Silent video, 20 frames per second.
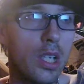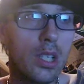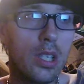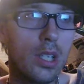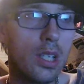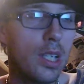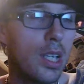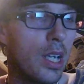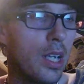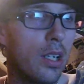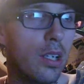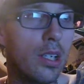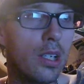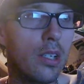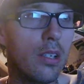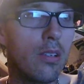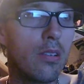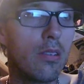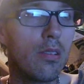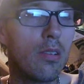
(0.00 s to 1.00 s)
the
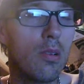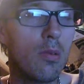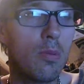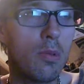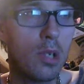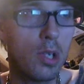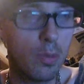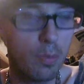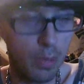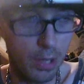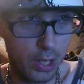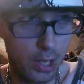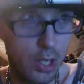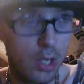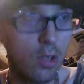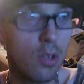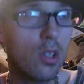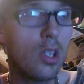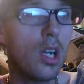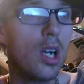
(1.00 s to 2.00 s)
carrots, but
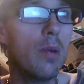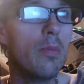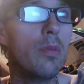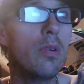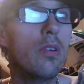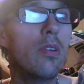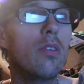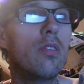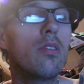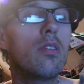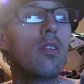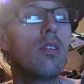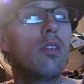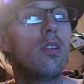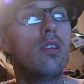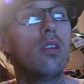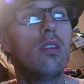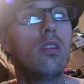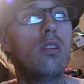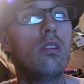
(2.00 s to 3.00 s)
cucumbers,
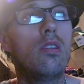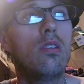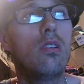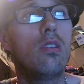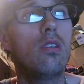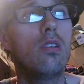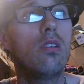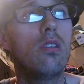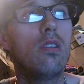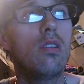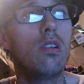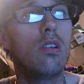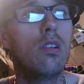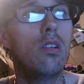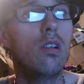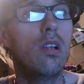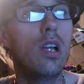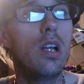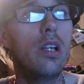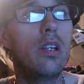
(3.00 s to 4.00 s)

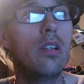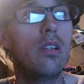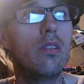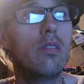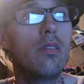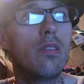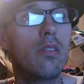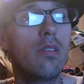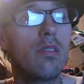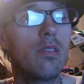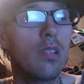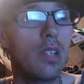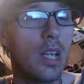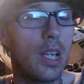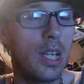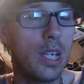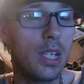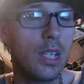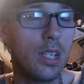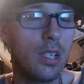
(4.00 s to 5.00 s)
lettuce and
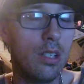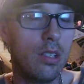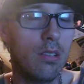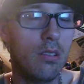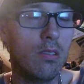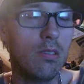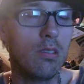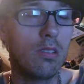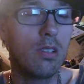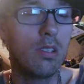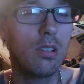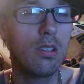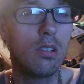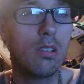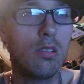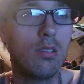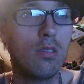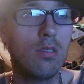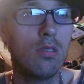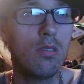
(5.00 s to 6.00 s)
steak and
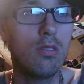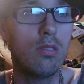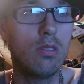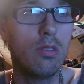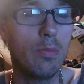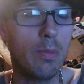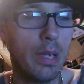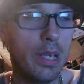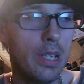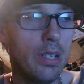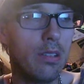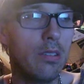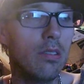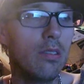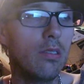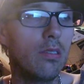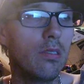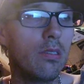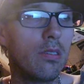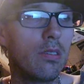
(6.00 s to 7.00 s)

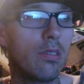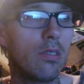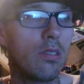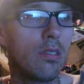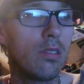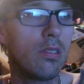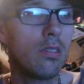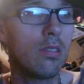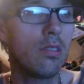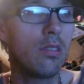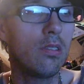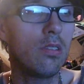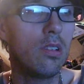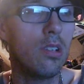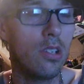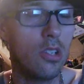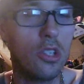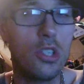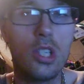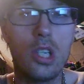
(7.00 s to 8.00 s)
tomatoes
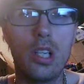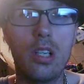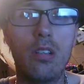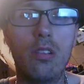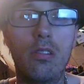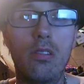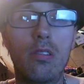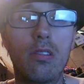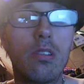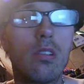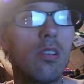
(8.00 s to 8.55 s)
and cheese.